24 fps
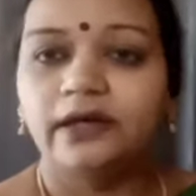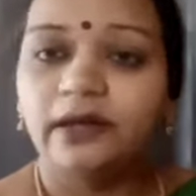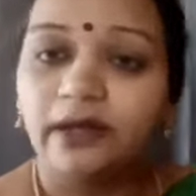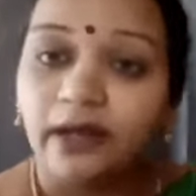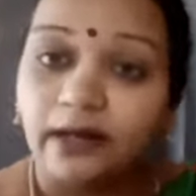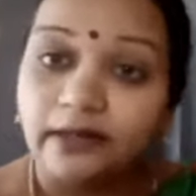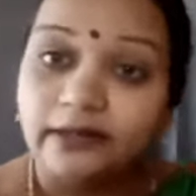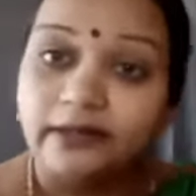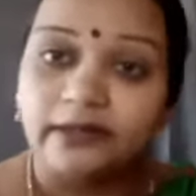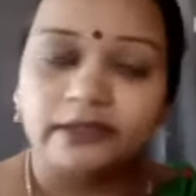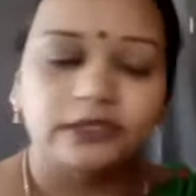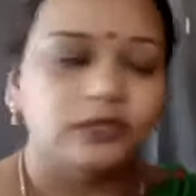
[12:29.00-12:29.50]

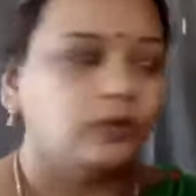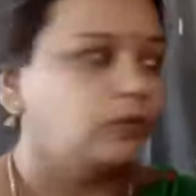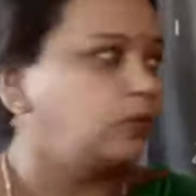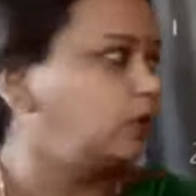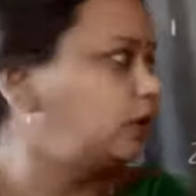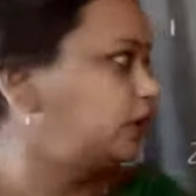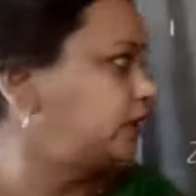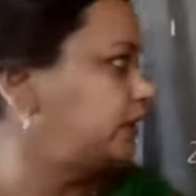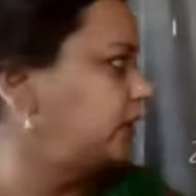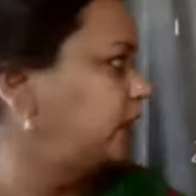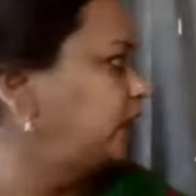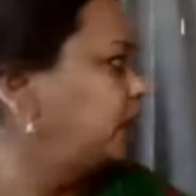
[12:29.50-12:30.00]
under the
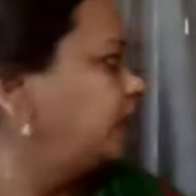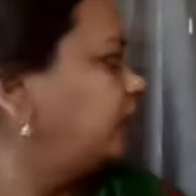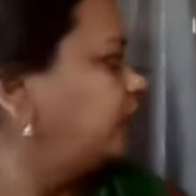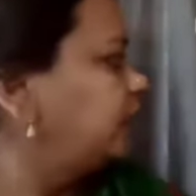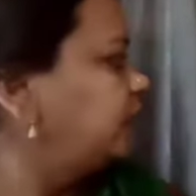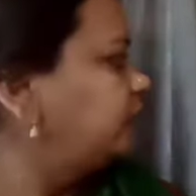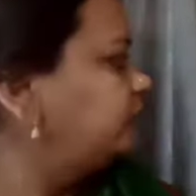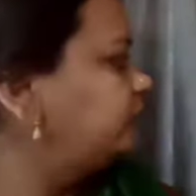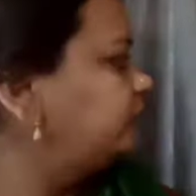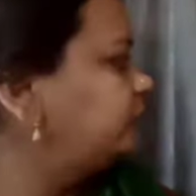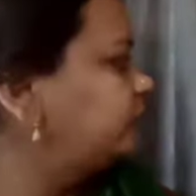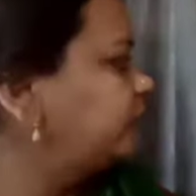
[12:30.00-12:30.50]
water.
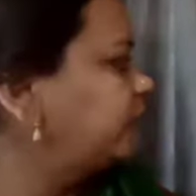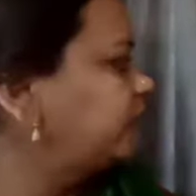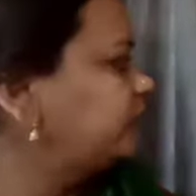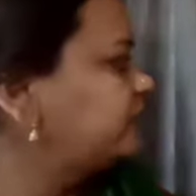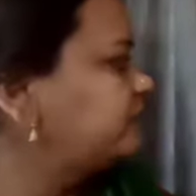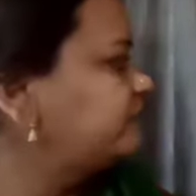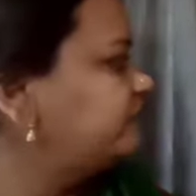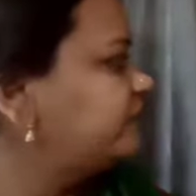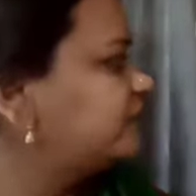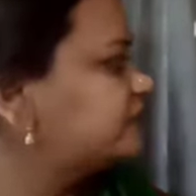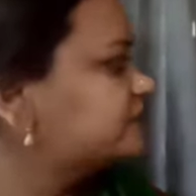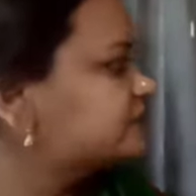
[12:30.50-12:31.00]
If you take
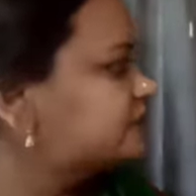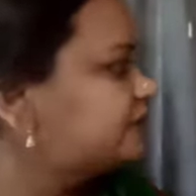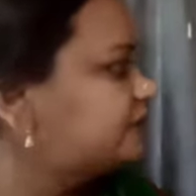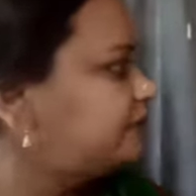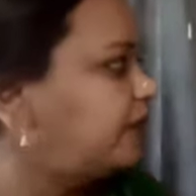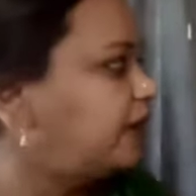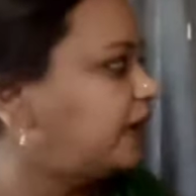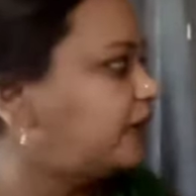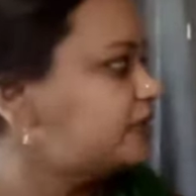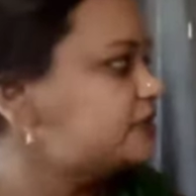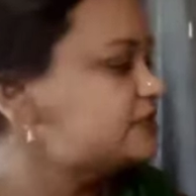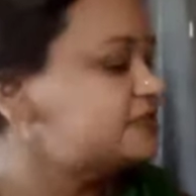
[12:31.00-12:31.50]
the fixed
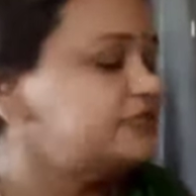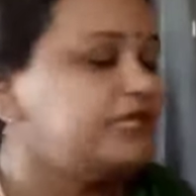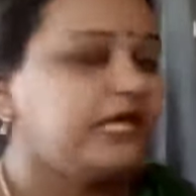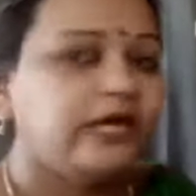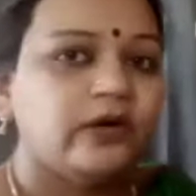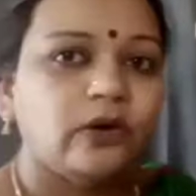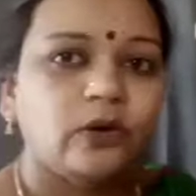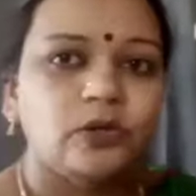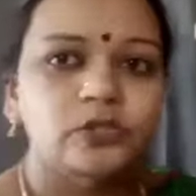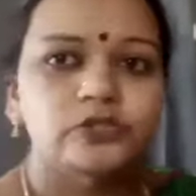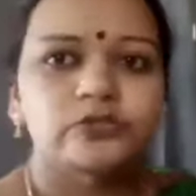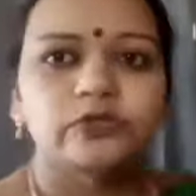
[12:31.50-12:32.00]
plants, they
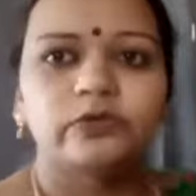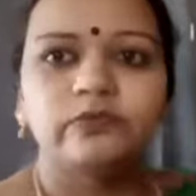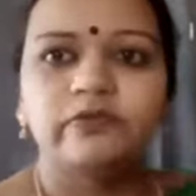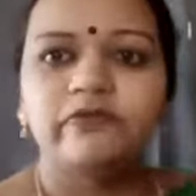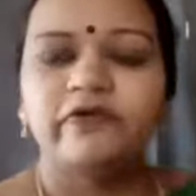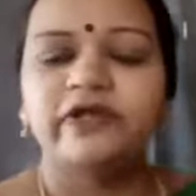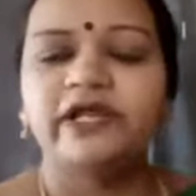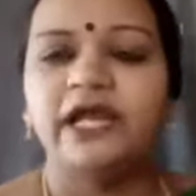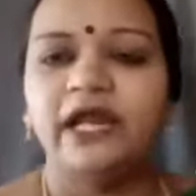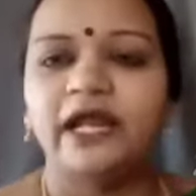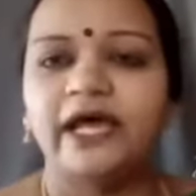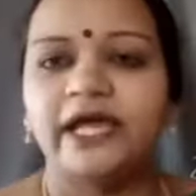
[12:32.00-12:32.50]
also will be
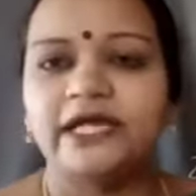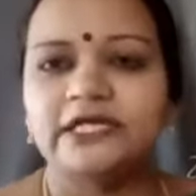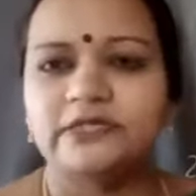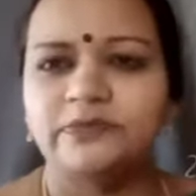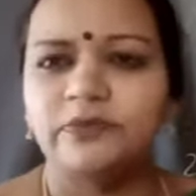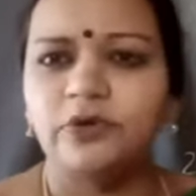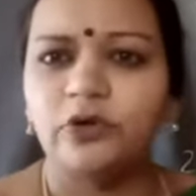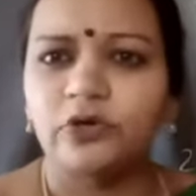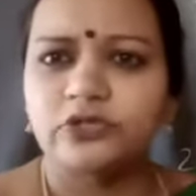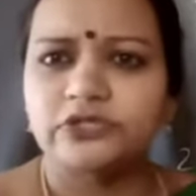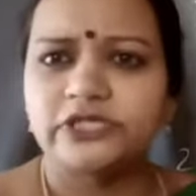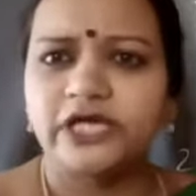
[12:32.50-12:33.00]
very light,
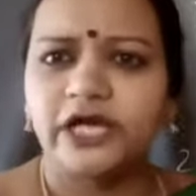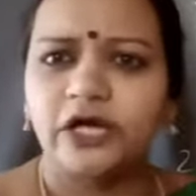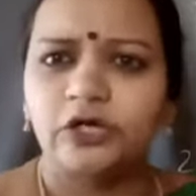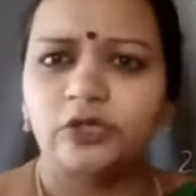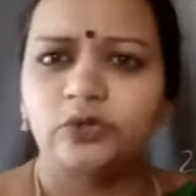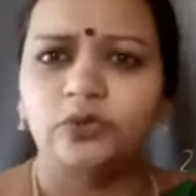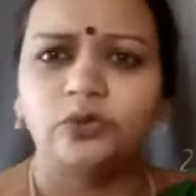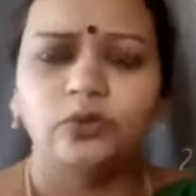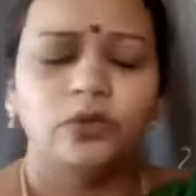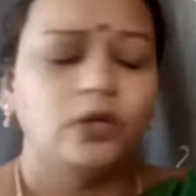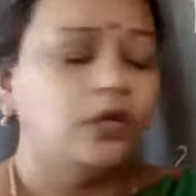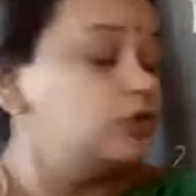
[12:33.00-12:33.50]
because they have
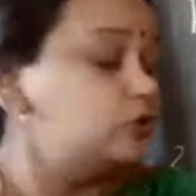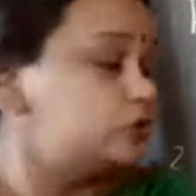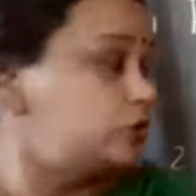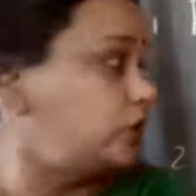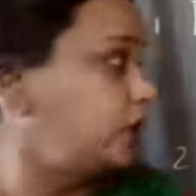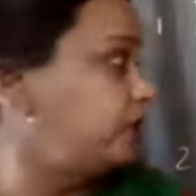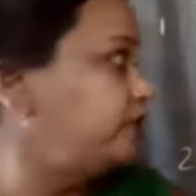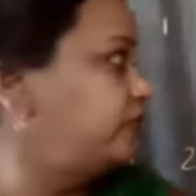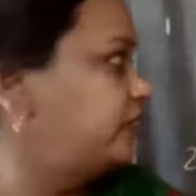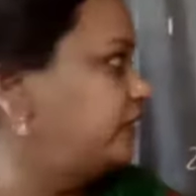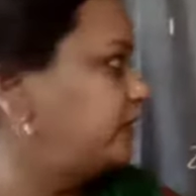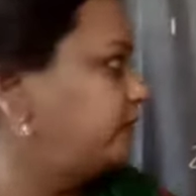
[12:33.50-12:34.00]
to,
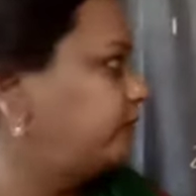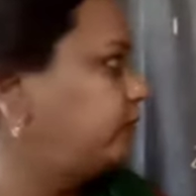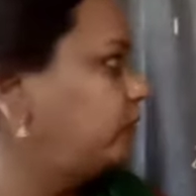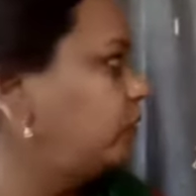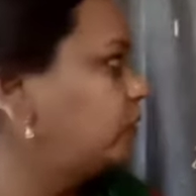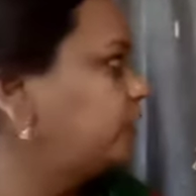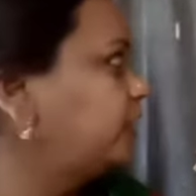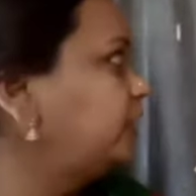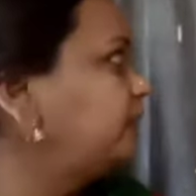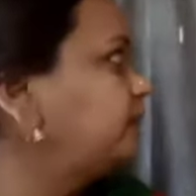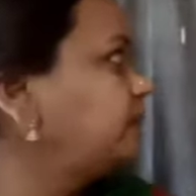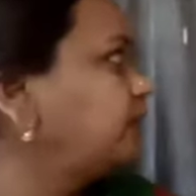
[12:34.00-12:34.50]

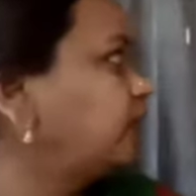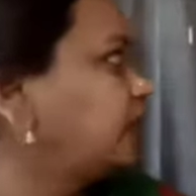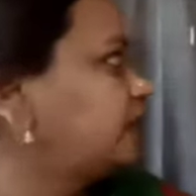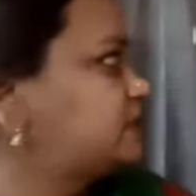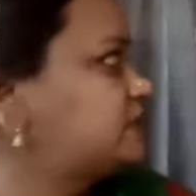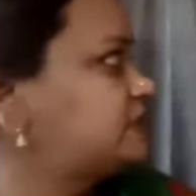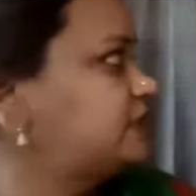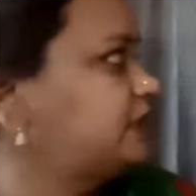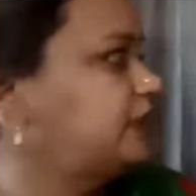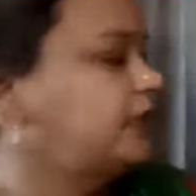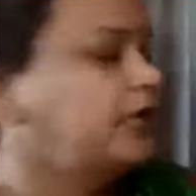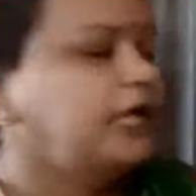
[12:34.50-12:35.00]
floating plants,
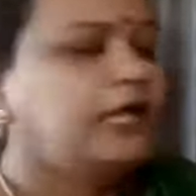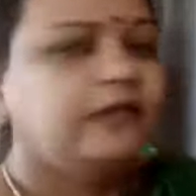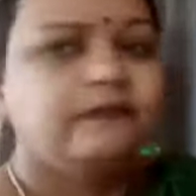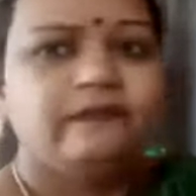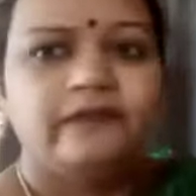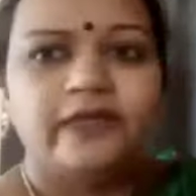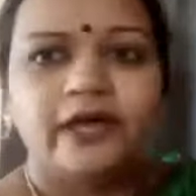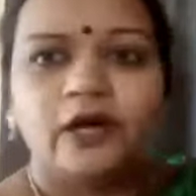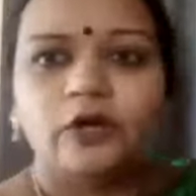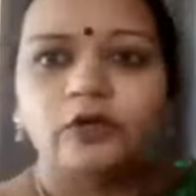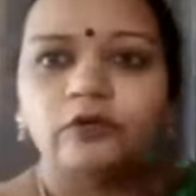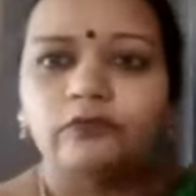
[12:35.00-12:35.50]
see,
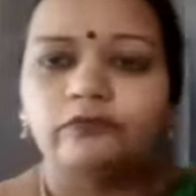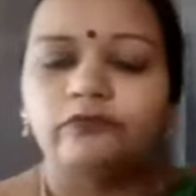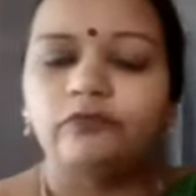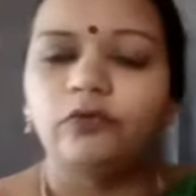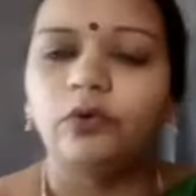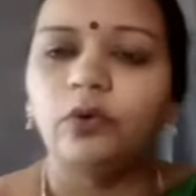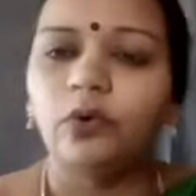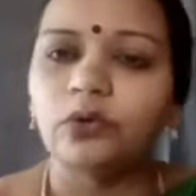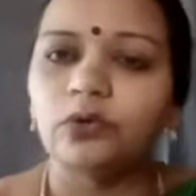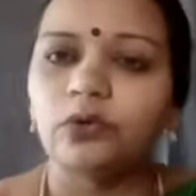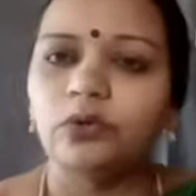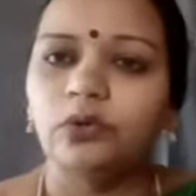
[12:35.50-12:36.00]
they have to
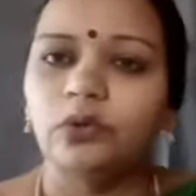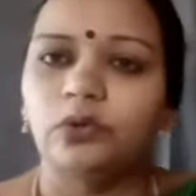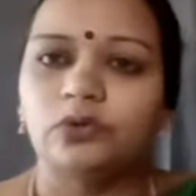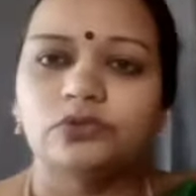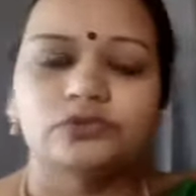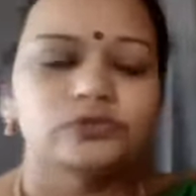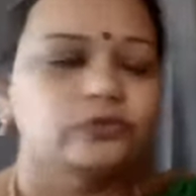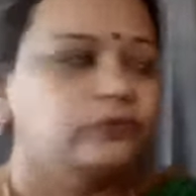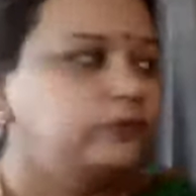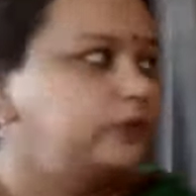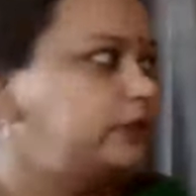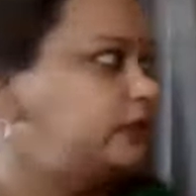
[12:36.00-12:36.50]
float, no.
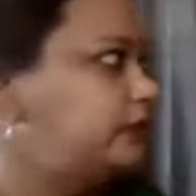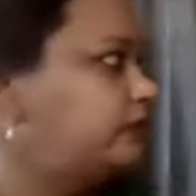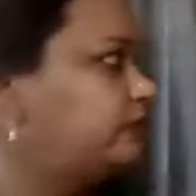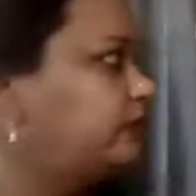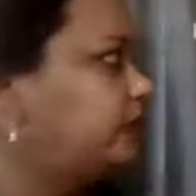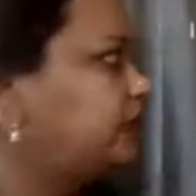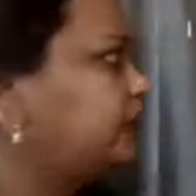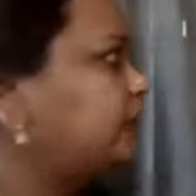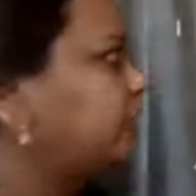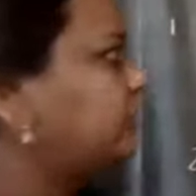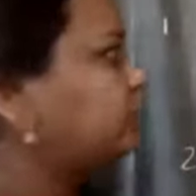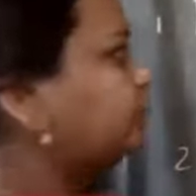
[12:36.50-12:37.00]
So when
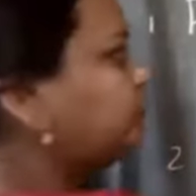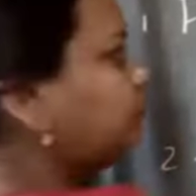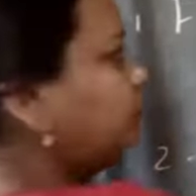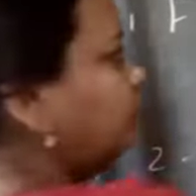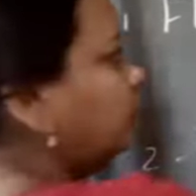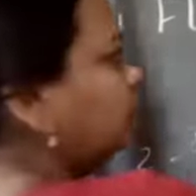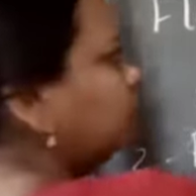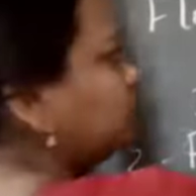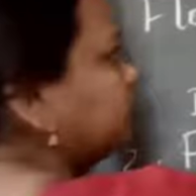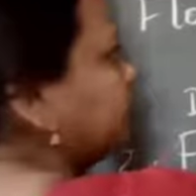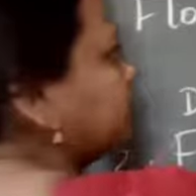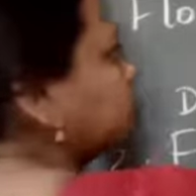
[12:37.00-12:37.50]
they have to
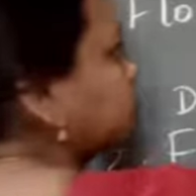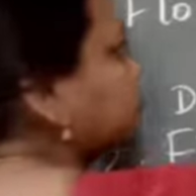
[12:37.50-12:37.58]
float, they